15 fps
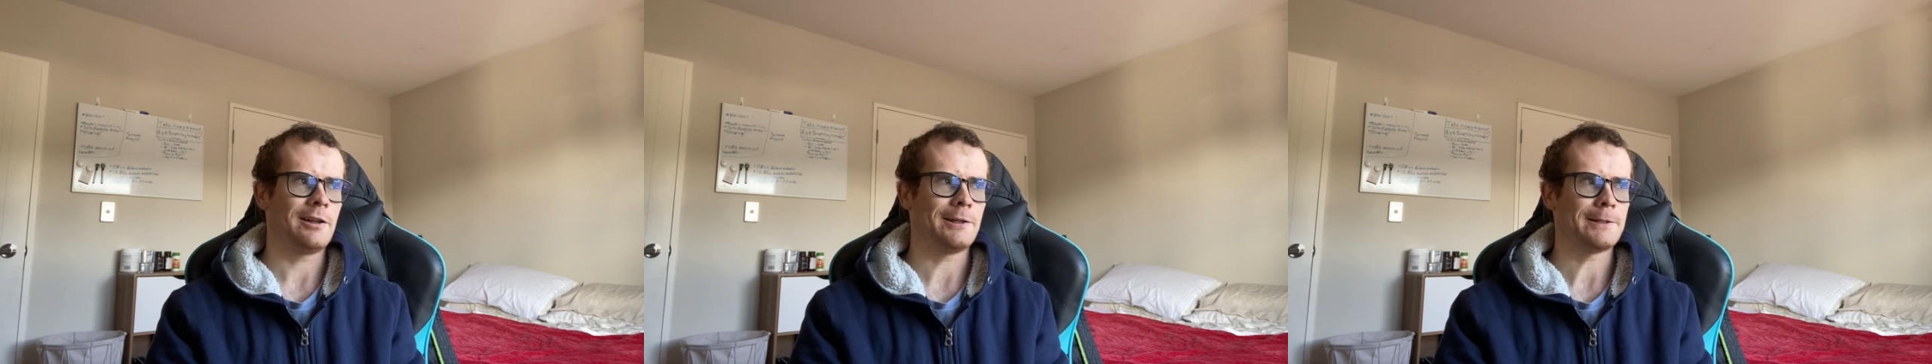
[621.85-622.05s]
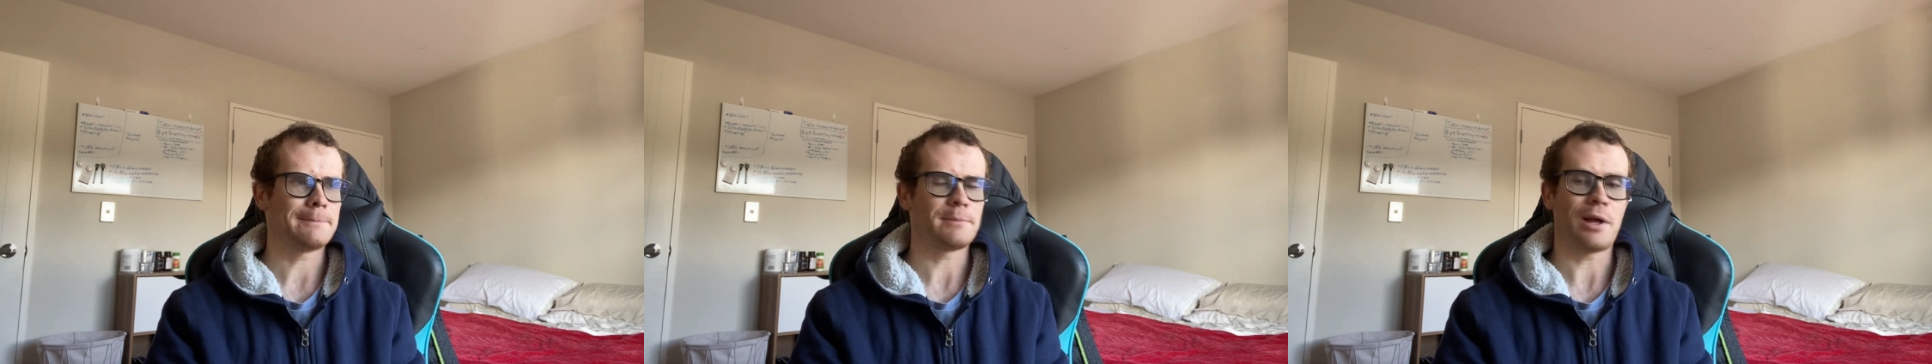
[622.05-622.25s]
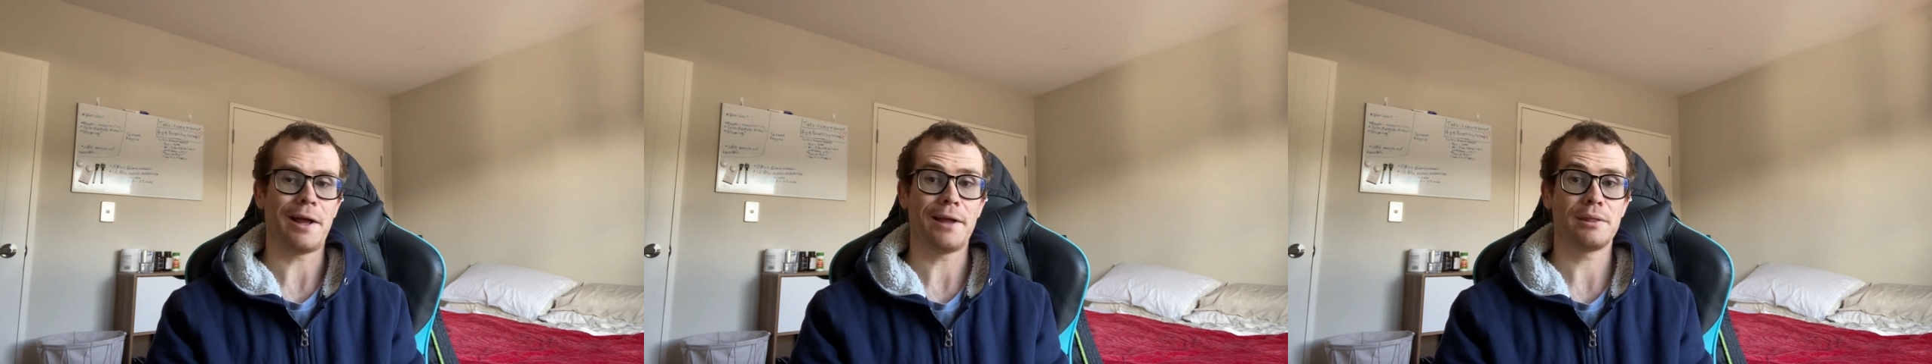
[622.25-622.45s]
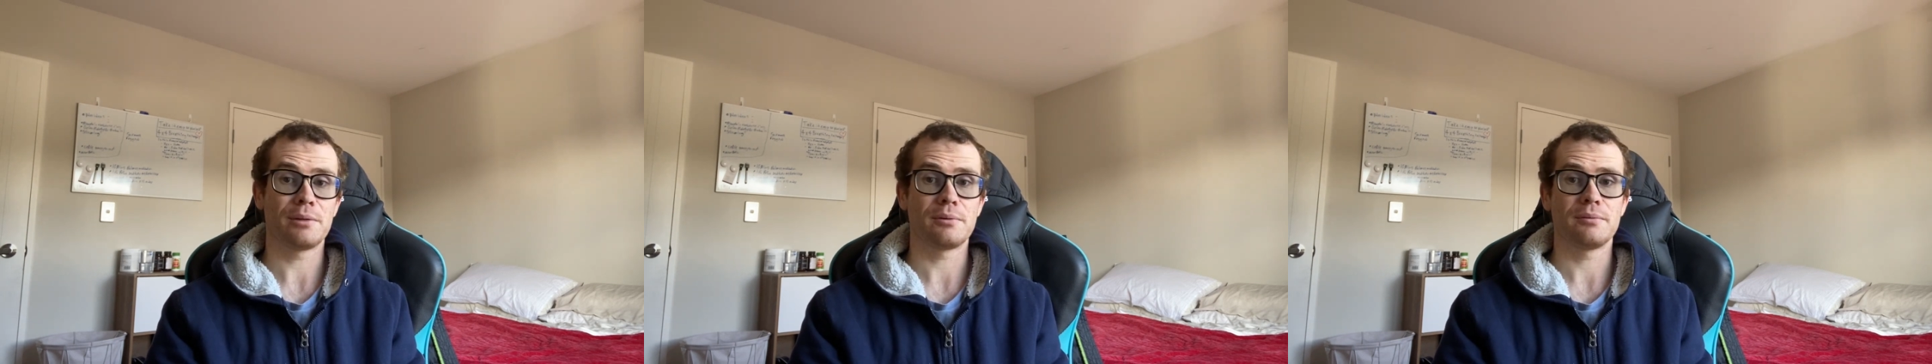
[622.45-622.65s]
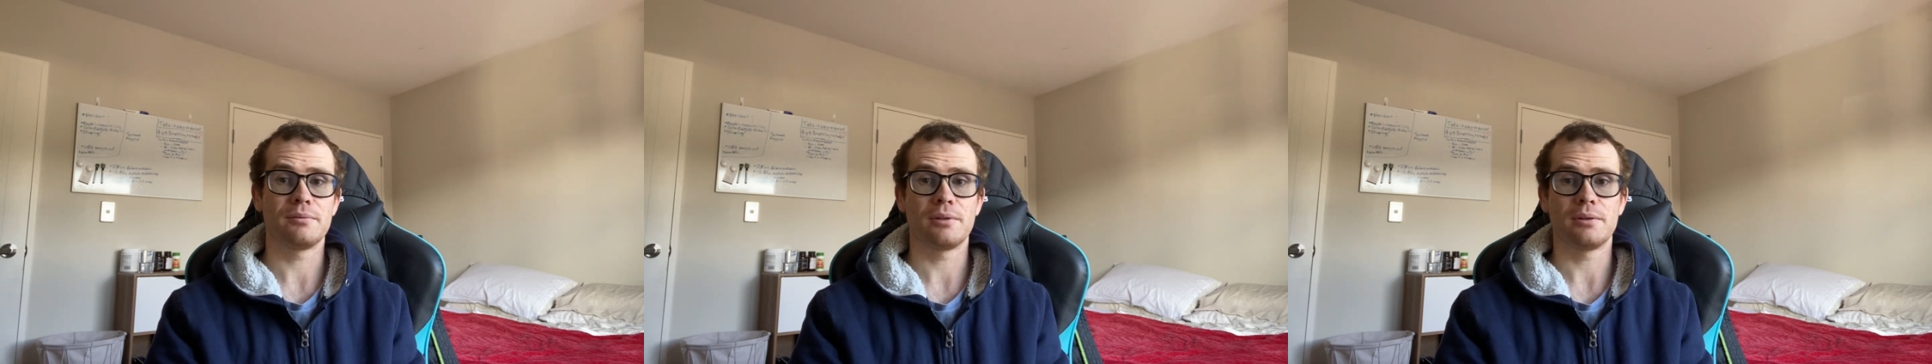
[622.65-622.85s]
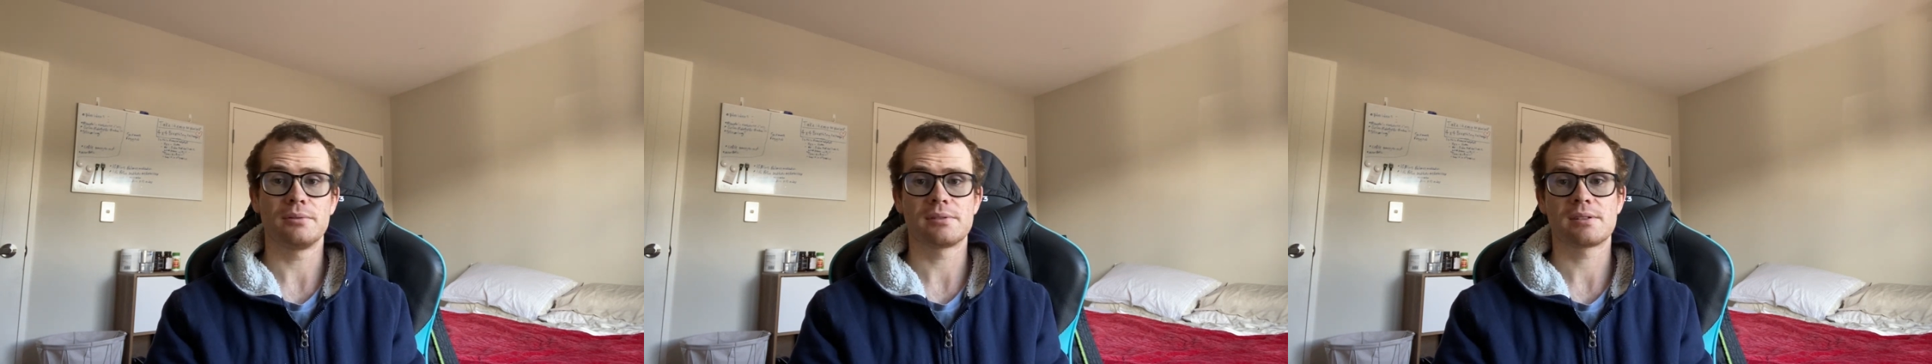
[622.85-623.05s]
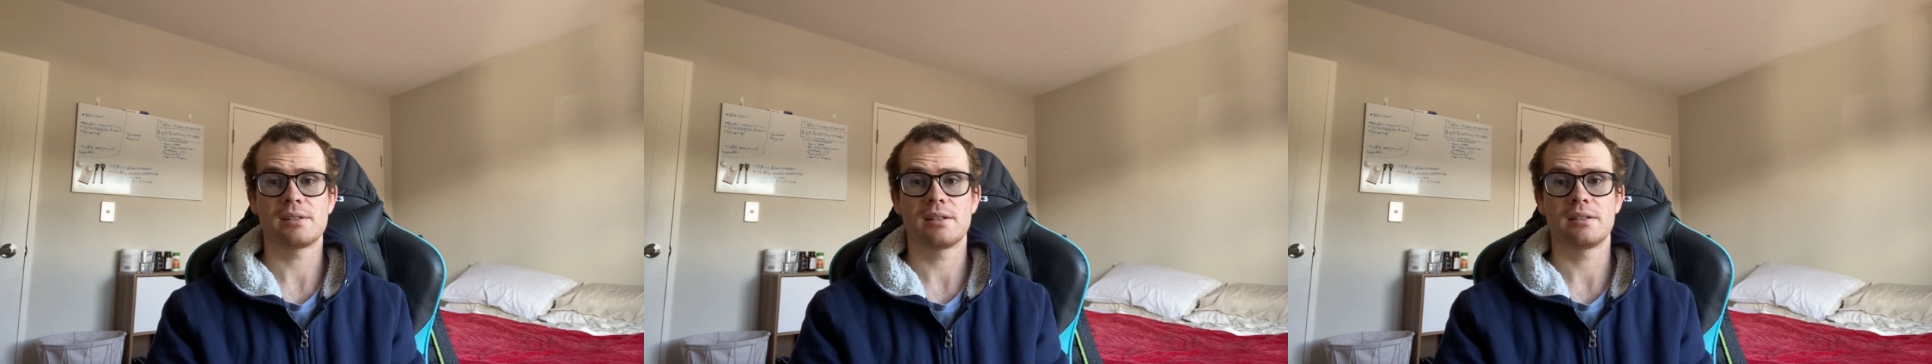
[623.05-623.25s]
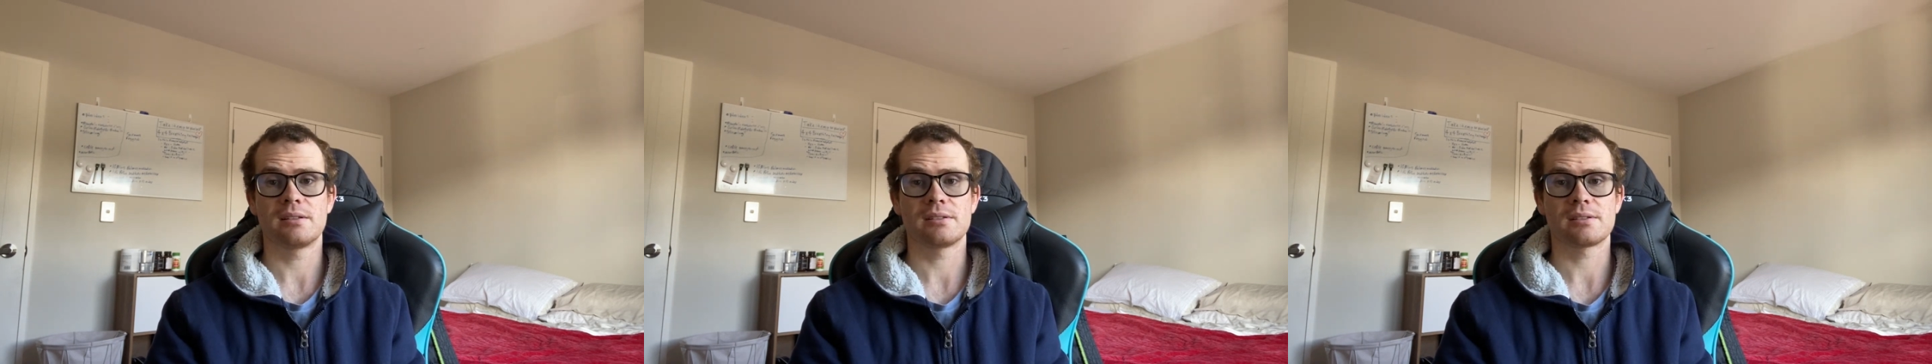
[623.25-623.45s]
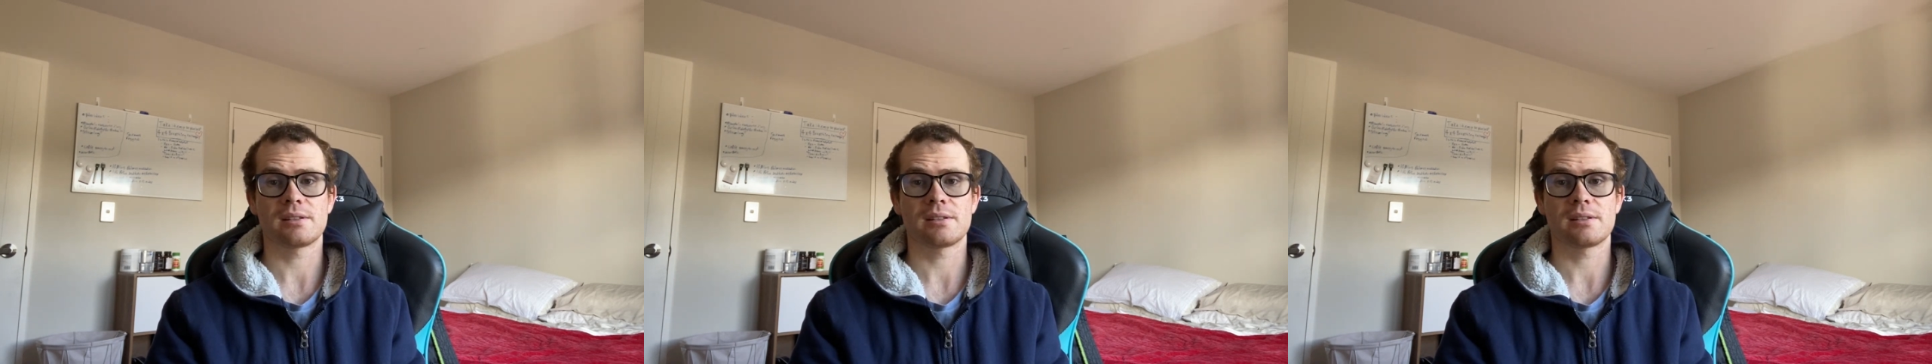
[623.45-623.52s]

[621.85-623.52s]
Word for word: um, either of those things,